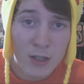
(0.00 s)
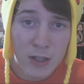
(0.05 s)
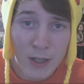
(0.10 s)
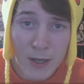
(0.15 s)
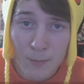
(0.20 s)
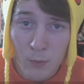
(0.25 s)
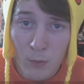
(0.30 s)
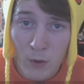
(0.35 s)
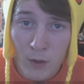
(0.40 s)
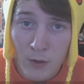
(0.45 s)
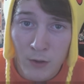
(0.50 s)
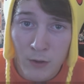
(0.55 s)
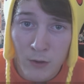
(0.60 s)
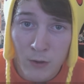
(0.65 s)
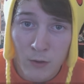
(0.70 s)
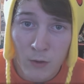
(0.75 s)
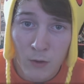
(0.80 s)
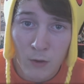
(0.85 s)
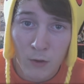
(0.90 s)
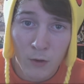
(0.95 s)
sleep
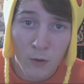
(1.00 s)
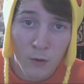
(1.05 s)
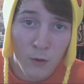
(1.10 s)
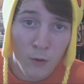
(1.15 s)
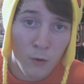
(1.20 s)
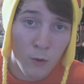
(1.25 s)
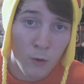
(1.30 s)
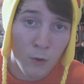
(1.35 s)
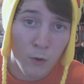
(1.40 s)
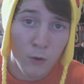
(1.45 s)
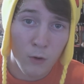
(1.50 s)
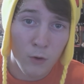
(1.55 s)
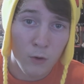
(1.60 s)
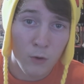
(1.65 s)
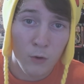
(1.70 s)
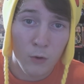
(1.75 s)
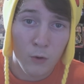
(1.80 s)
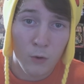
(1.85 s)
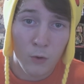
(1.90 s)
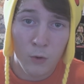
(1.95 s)
with
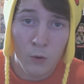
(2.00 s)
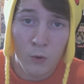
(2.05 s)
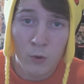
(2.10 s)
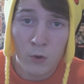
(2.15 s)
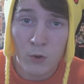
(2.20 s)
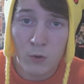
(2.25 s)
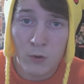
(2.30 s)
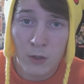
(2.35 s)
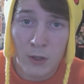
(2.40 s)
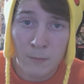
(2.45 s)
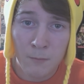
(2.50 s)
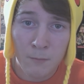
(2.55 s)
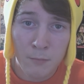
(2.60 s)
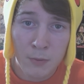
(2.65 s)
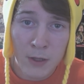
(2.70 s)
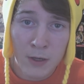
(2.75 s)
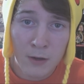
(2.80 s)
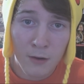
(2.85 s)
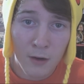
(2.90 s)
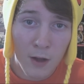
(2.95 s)
or who you can
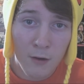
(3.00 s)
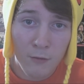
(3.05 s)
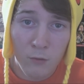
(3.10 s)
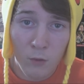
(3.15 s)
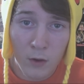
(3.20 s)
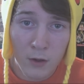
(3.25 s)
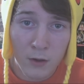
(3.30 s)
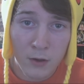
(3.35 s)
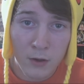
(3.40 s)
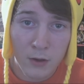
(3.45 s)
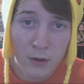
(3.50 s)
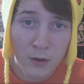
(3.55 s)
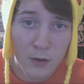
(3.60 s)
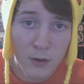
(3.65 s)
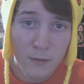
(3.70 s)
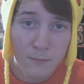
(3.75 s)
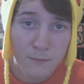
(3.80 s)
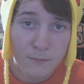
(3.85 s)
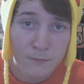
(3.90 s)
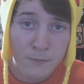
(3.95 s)
be in love
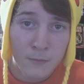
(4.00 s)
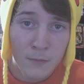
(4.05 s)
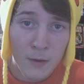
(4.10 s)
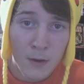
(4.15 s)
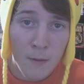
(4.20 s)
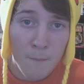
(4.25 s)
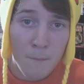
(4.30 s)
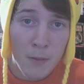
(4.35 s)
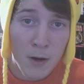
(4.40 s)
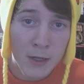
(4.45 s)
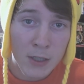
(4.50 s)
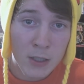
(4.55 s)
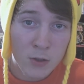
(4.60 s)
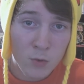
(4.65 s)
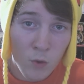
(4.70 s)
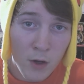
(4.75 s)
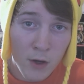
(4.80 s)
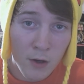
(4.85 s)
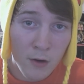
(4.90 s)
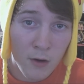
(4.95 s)
with, but I
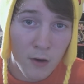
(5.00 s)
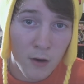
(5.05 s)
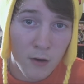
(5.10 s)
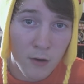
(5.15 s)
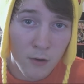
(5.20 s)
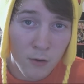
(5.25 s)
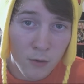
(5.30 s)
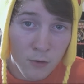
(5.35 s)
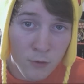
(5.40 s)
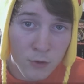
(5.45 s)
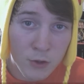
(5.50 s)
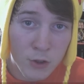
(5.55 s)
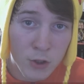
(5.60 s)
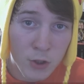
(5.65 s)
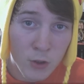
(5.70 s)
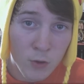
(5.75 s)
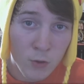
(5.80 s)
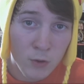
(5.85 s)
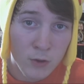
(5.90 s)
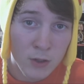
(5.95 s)
just want to urge
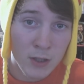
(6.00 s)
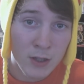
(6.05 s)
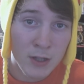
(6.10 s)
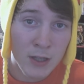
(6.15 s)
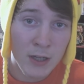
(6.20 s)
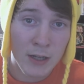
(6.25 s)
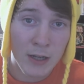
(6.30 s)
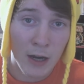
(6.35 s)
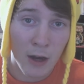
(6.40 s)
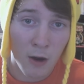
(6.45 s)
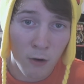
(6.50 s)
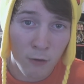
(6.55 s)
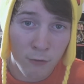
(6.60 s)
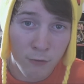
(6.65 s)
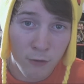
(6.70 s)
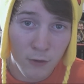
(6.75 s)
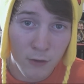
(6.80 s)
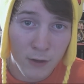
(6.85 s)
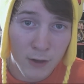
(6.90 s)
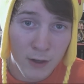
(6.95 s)
you to think
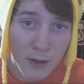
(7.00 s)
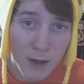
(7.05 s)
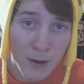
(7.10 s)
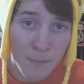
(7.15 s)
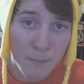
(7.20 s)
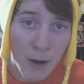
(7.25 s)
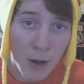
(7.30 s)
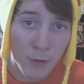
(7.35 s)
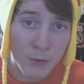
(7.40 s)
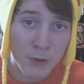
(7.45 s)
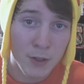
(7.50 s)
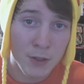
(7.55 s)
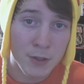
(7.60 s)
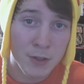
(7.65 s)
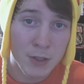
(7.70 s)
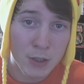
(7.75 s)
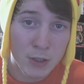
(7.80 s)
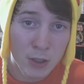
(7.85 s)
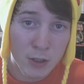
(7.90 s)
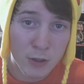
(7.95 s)
carefully about the
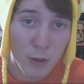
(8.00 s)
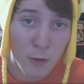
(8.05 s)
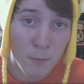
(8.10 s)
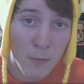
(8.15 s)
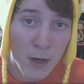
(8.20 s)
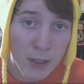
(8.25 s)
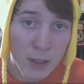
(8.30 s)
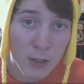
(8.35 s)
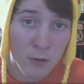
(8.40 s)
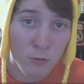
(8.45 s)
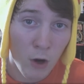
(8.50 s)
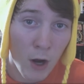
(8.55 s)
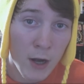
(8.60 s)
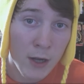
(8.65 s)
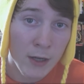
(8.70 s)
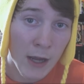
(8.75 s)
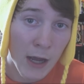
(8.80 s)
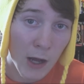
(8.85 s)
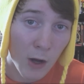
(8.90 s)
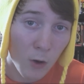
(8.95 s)
decision you're making
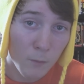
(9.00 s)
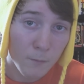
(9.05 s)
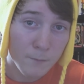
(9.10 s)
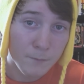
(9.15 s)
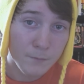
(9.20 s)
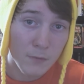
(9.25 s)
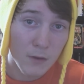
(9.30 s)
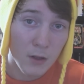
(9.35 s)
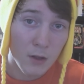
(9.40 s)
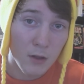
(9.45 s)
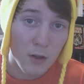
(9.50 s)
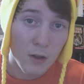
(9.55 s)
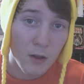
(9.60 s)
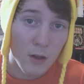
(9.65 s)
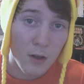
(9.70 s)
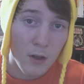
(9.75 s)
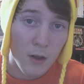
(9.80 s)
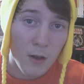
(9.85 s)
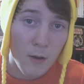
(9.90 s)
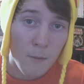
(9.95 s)
right now,
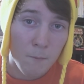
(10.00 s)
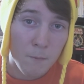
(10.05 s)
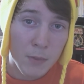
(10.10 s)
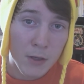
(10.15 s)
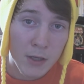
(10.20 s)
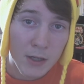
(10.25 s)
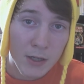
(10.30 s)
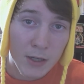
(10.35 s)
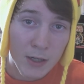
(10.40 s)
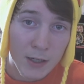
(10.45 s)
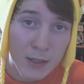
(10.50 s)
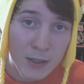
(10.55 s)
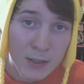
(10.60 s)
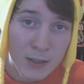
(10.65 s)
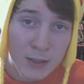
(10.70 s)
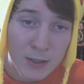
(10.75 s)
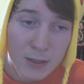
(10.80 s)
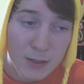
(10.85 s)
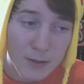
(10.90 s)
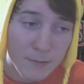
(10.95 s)

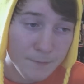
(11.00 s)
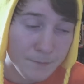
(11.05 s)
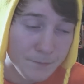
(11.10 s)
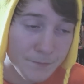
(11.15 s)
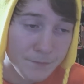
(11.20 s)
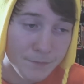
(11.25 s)
because